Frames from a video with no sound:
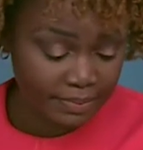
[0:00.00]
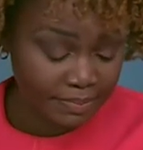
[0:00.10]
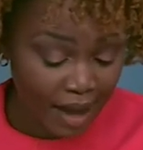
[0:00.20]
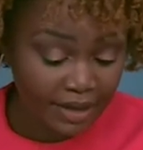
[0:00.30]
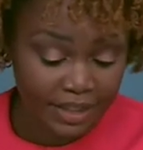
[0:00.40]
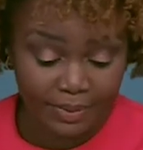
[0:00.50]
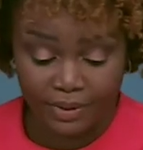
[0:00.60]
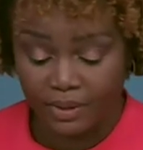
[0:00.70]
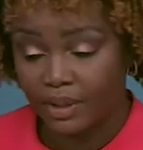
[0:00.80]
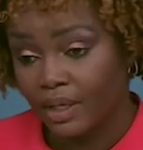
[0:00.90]

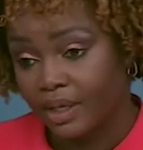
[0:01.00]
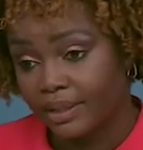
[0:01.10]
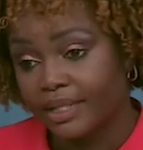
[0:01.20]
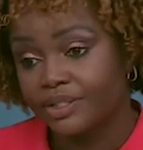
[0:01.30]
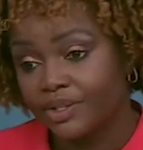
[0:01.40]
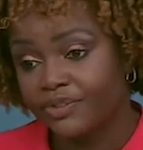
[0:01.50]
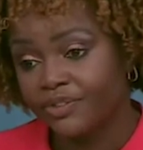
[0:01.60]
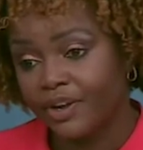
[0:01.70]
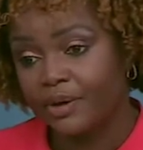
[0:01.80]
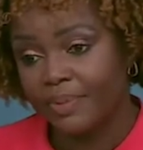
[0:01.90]
possible, they deserve a
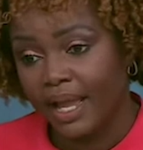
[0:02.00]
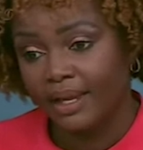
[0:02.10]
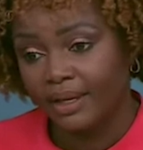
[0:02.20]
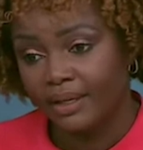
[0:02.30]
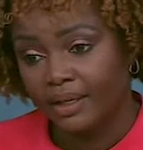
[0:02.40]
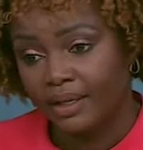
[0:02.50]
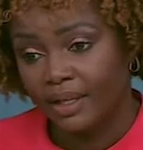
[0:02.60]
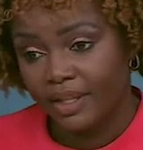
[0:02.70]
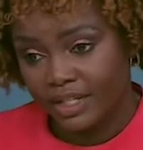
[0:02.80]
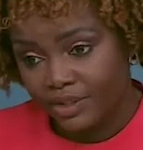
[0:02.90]
fair pay.
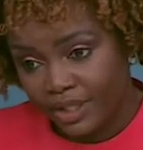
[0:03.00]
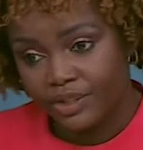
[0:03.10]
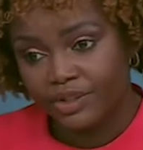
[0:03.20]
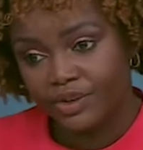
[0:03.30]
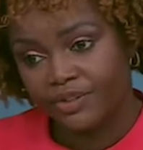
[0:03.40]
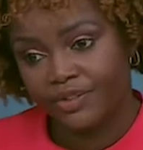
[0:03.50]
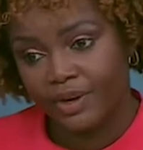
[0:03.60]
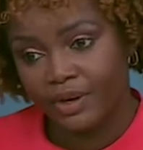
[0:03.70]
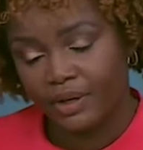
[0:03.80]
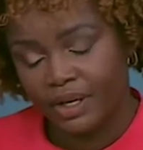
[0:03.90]
And they deserve
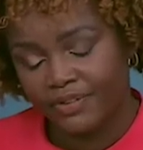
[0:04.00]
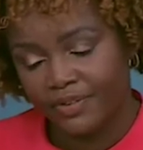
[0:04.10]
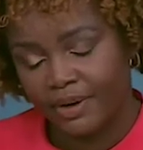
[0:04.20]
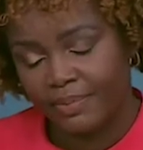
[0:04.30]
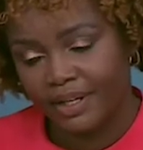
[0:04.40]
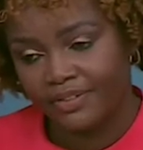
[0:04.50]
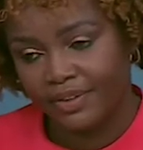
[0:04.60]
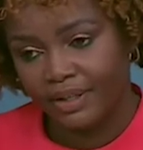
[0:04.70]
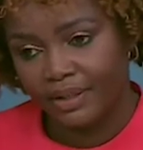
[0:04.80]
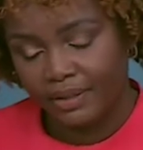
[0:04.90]
a fair
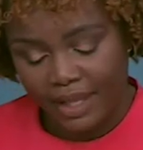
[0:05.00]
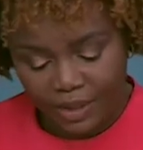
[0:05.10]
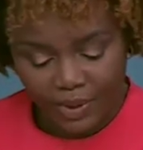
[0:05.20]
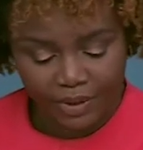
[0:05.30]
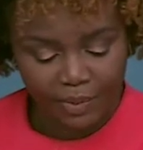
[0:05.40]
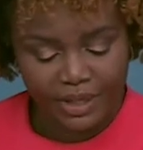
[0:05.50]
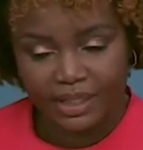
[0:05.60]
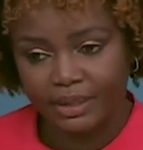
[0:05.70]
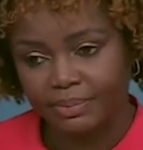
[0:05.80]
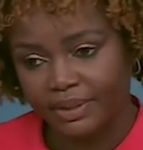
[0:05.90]
benefit. That's what the
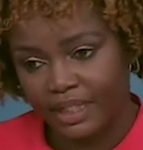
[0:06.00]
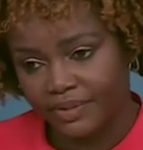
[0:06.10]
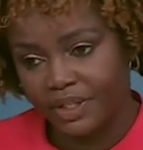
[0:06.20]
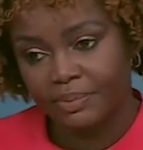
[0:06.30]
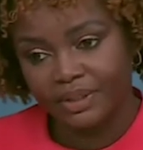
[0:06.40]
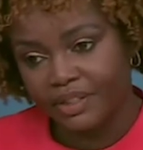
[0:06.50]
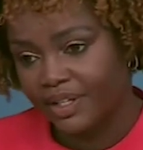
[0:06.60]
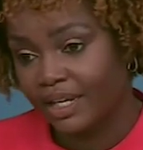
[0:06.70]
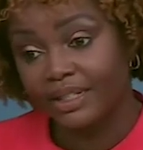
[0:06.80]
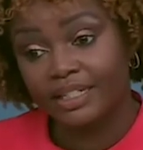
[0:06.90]
president believes. He believes
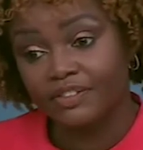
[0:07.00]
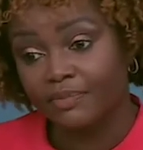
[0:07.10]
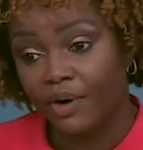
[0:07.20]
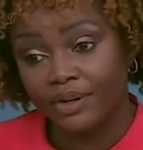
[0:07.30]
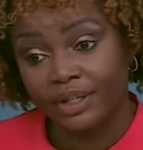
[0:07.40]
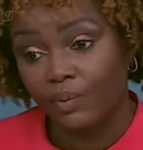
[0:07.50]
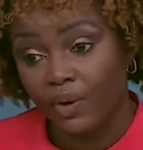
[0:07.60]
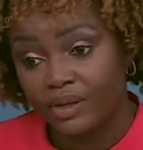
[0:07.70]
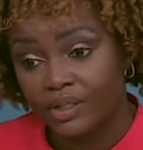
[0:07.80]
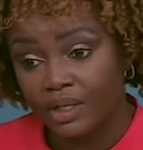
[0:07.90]
that collective bargaining
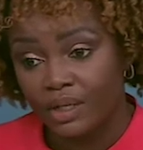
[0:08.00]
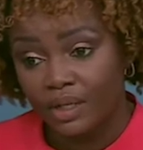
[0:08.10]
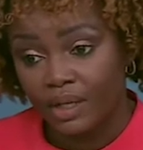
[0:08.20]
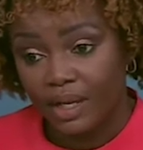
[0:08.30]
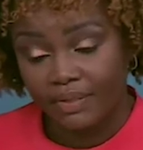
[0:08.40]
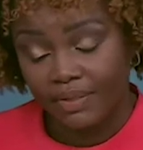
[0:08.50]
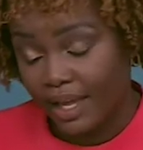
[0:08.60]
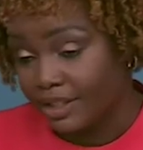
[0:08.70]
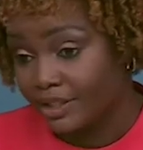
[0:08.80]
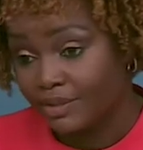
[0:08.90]
works.
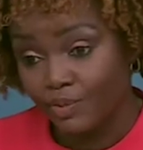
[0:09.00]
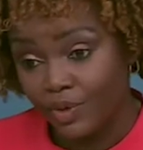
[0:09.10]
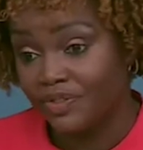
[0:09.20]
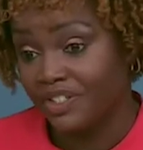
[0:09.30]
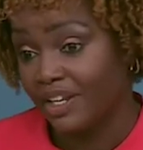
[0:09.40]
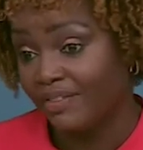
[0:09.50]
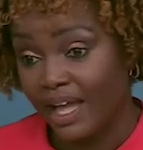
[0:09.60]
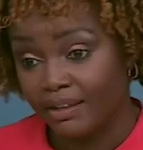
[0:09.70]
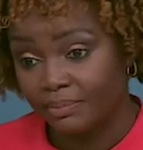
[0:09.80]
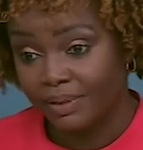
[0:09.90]
That is, we've seen
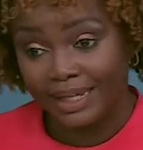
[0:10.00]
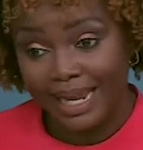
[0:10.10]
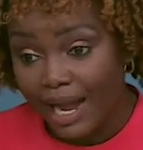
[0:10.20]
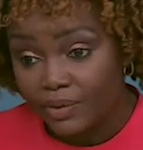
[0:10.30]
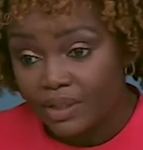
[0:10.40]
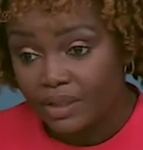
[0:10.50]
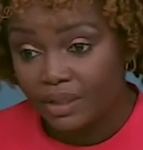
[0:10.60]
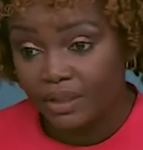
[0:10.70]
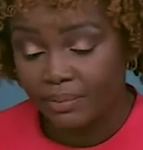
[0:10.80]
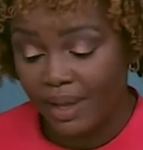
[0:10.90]
that play out
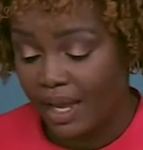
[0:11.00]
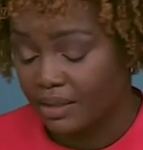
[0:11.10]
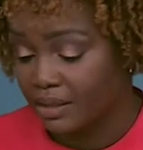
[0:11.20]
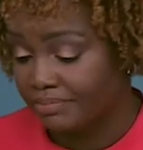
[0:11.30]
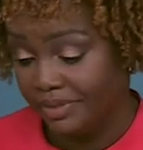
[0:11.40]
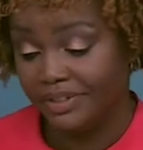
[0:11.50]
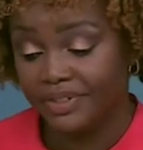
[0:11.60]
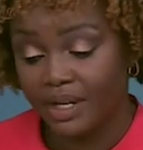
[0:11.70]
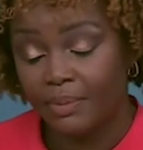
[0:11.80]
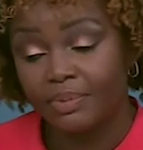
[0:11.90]
in the past
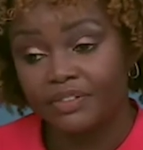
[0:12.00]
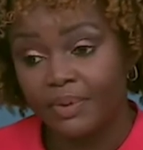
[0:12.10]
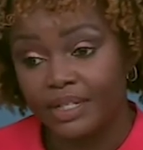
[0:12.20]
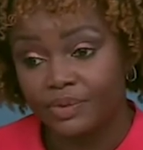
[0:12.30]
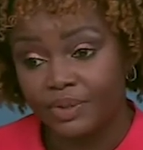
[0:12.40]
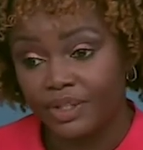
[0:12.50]
even couple of months. We